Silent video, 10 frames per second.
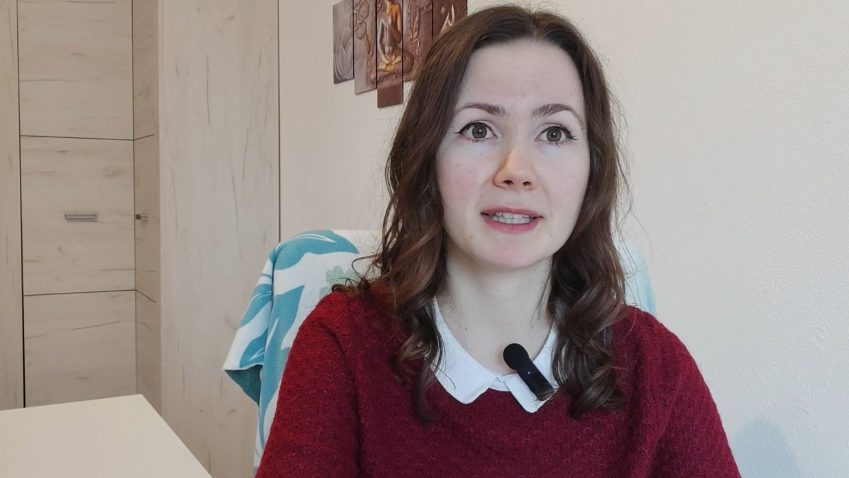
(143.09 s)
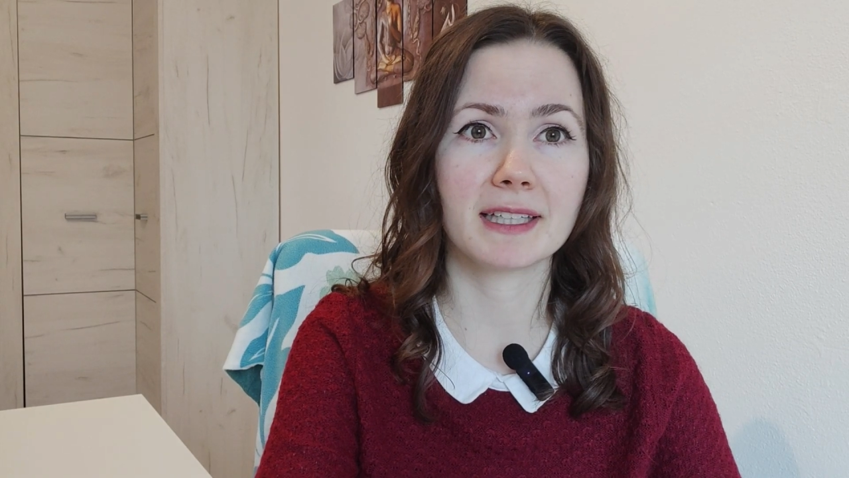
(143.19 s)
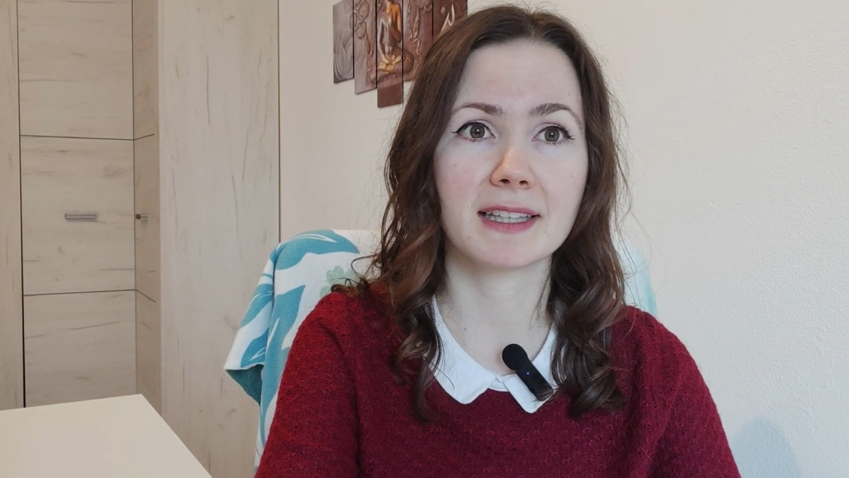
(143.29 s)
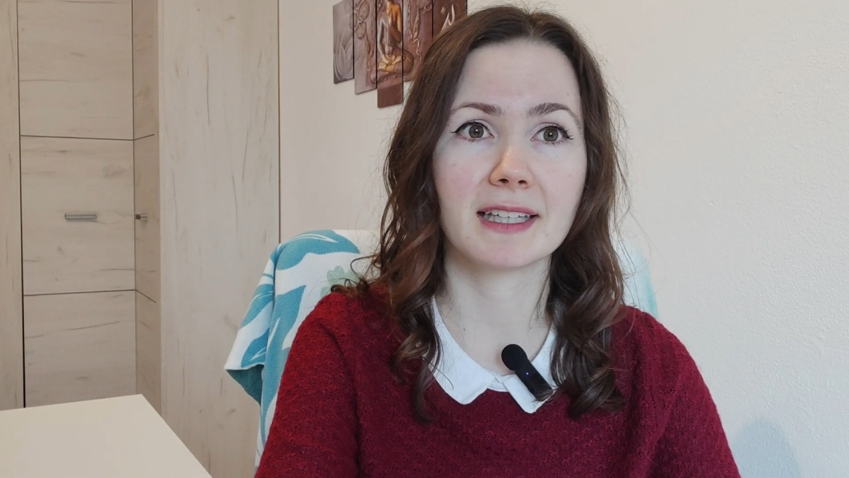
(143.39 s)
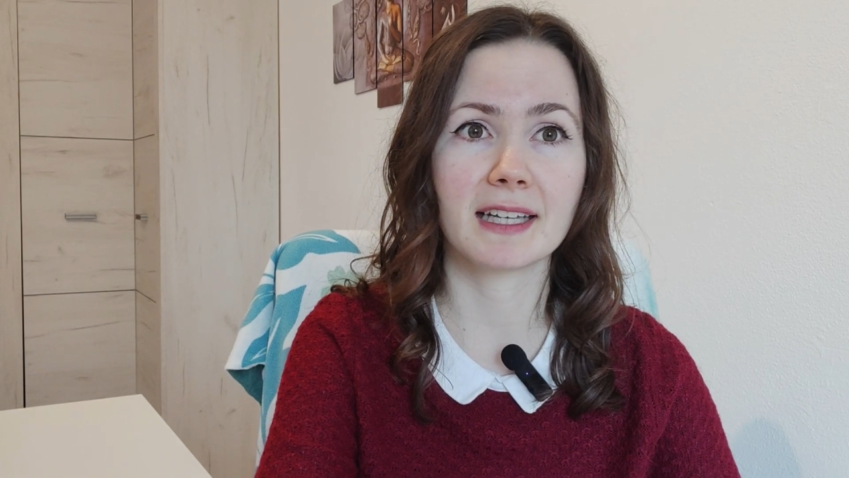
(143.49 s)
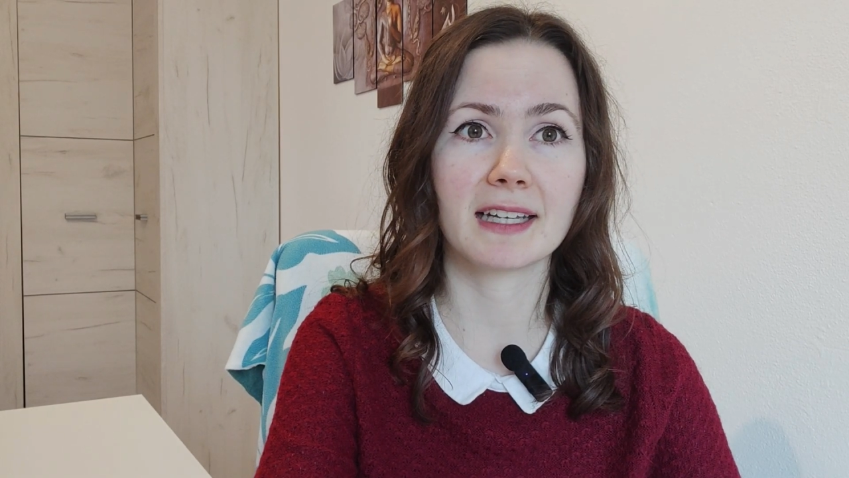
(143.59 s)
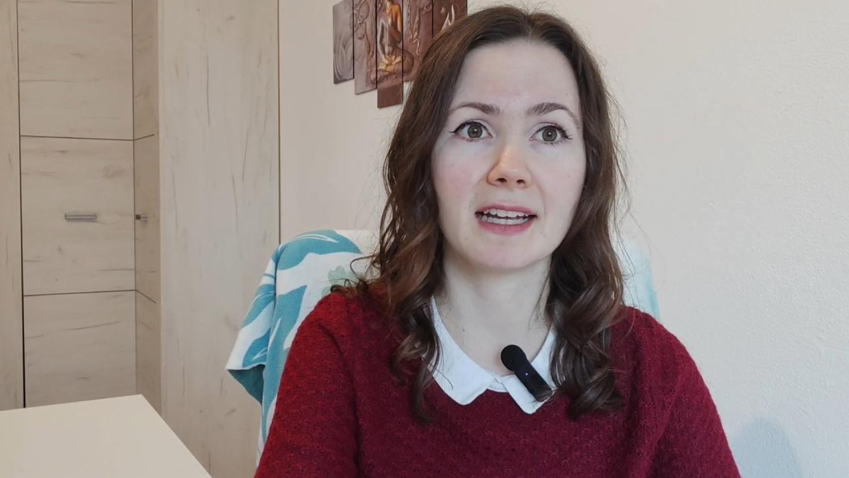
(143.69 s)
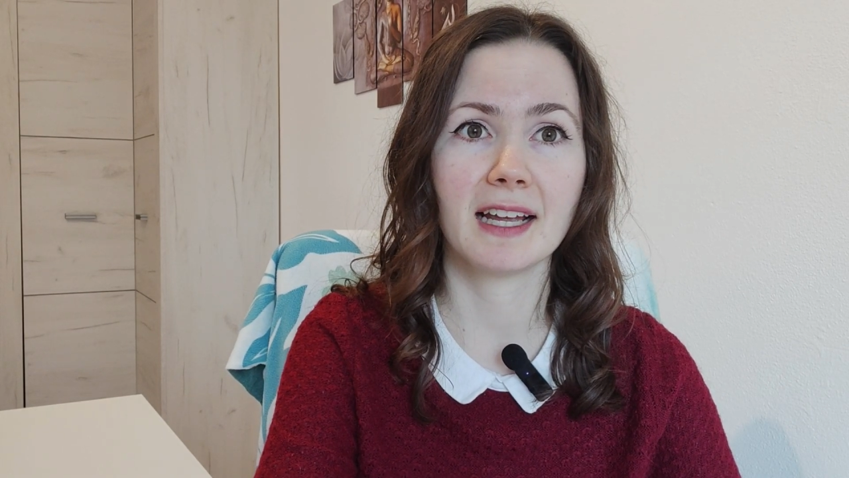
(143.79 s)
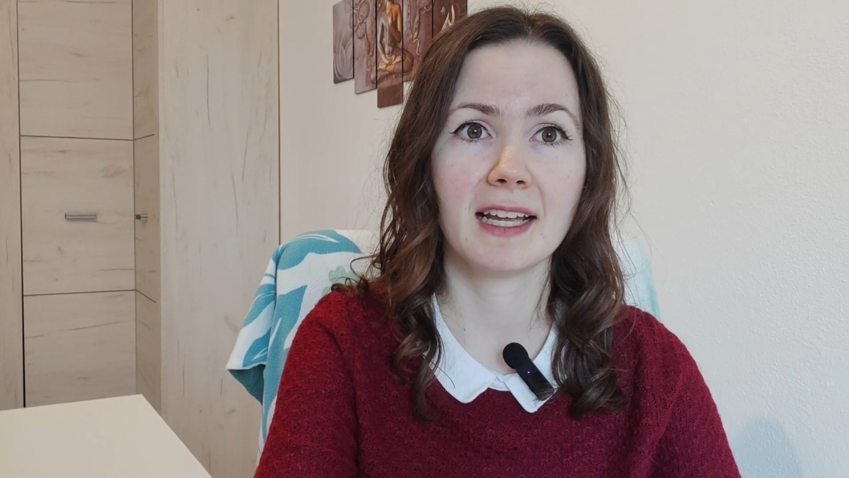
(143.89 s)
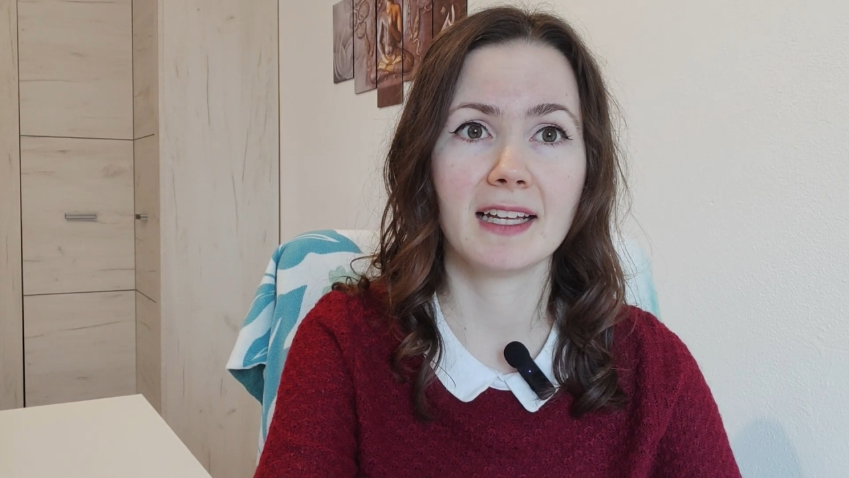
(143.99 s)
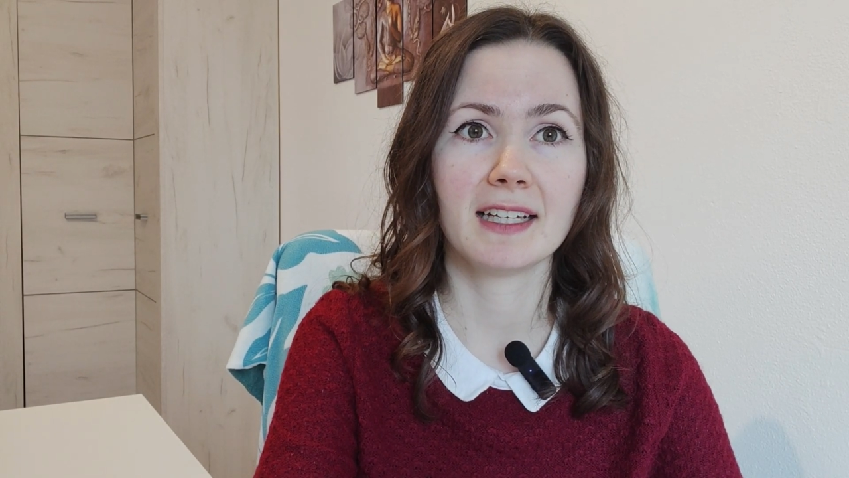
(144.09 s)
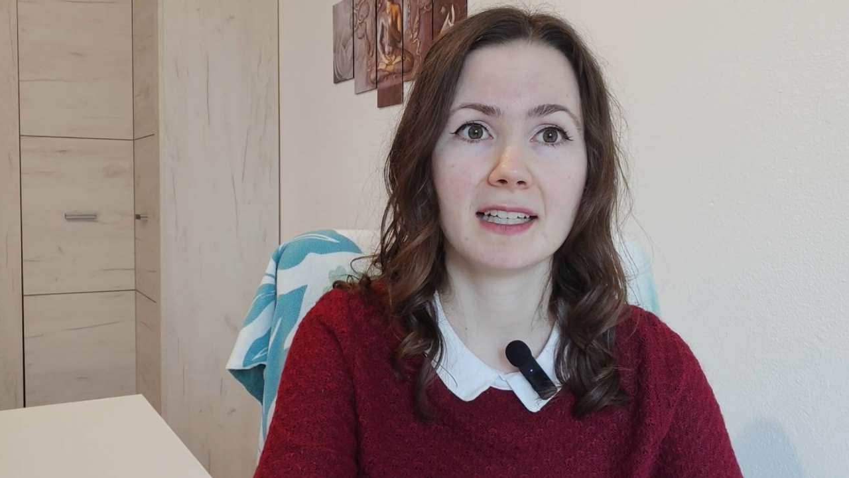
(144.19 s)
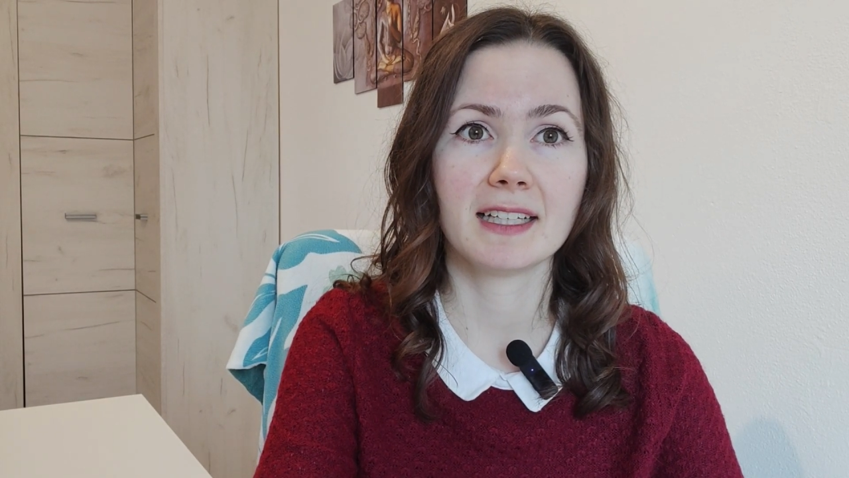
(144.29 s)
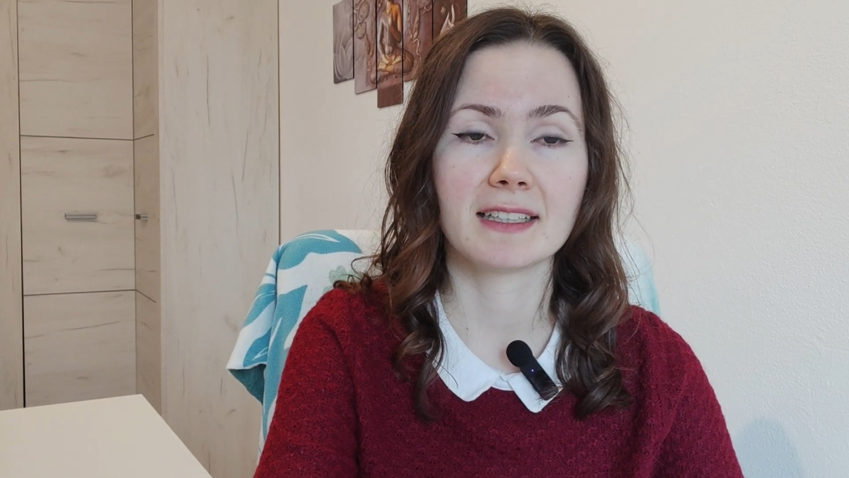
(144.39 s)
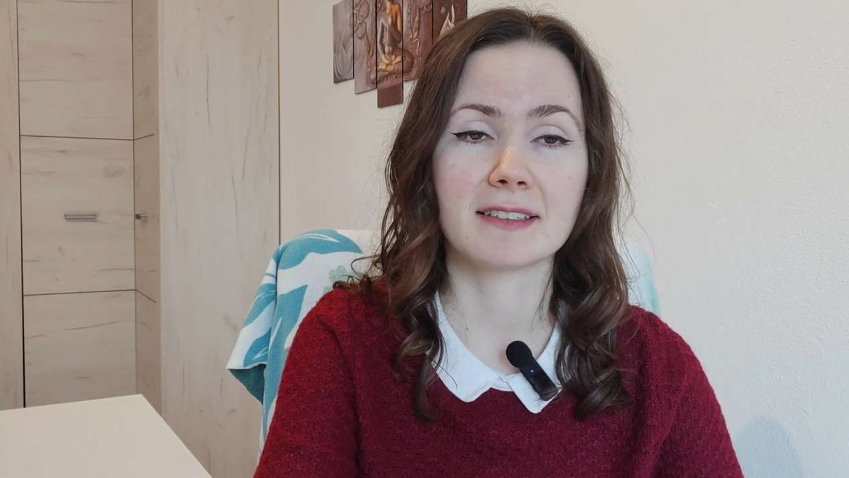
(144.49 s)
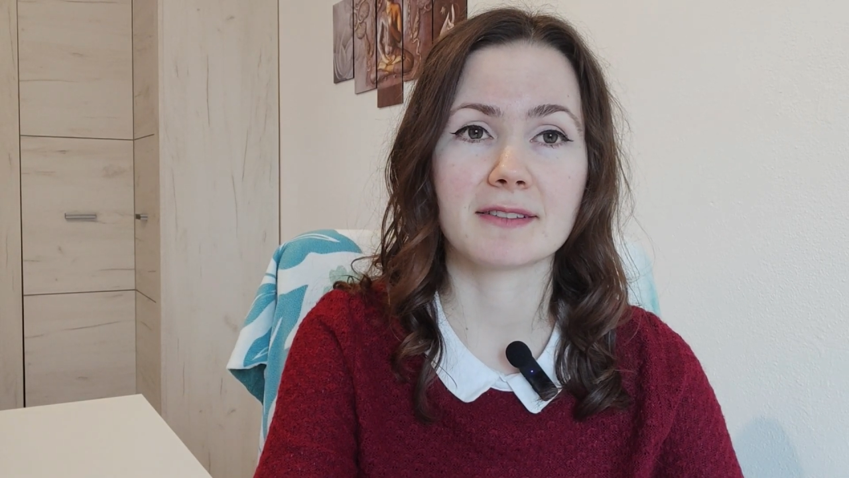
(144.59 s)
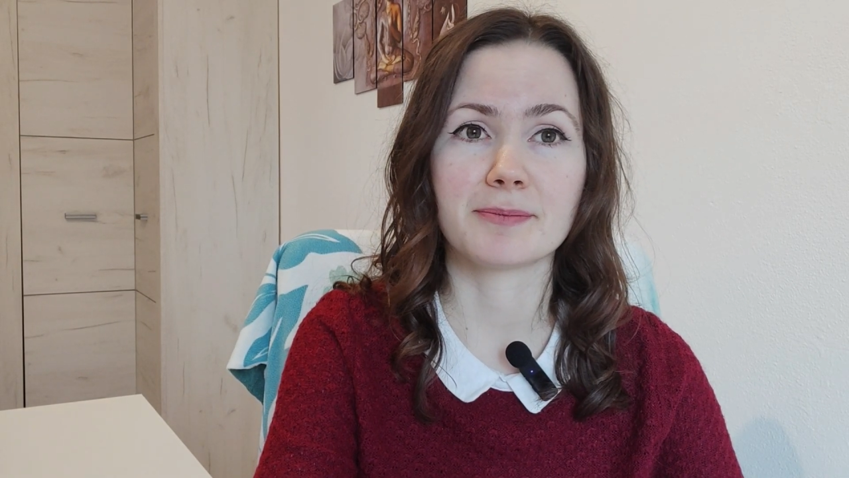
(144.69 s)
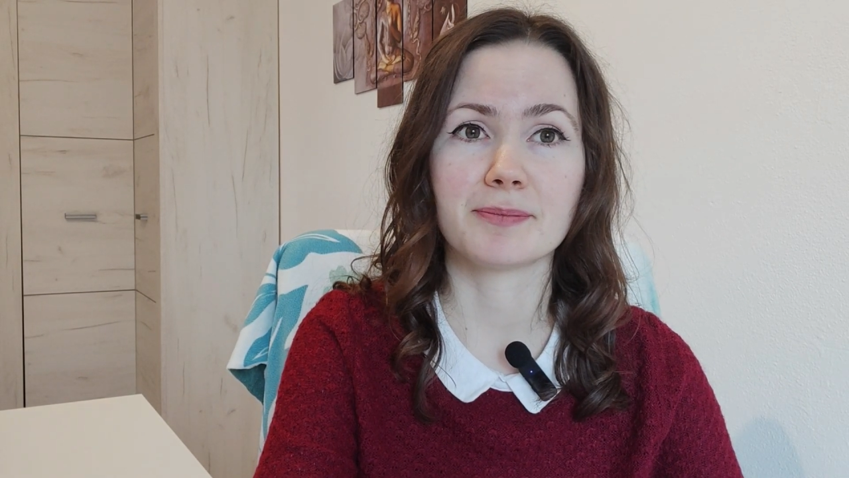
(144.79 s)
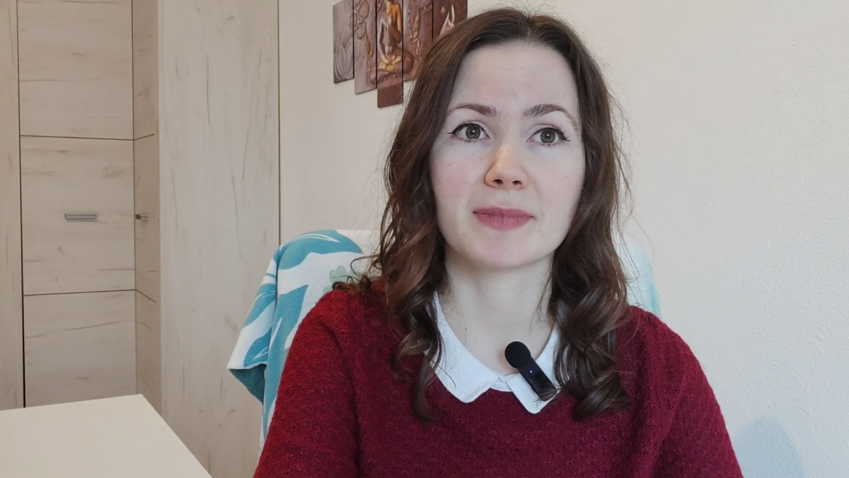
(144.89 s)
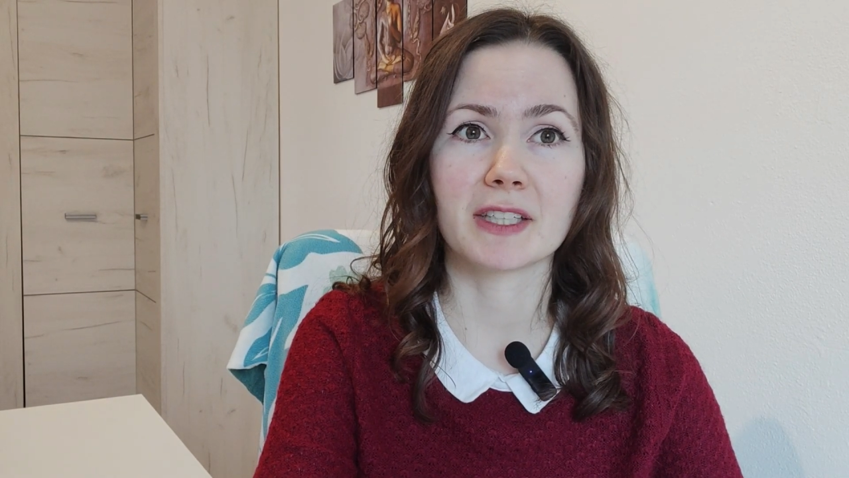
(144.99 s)
and then
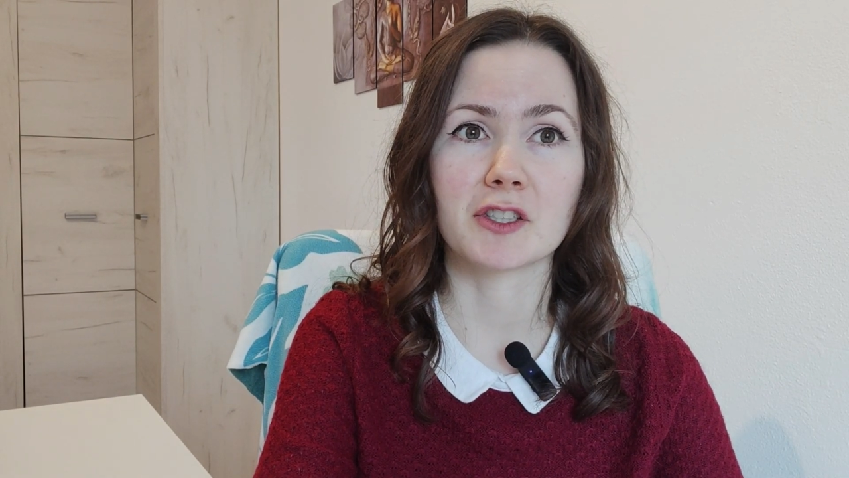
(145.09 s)
they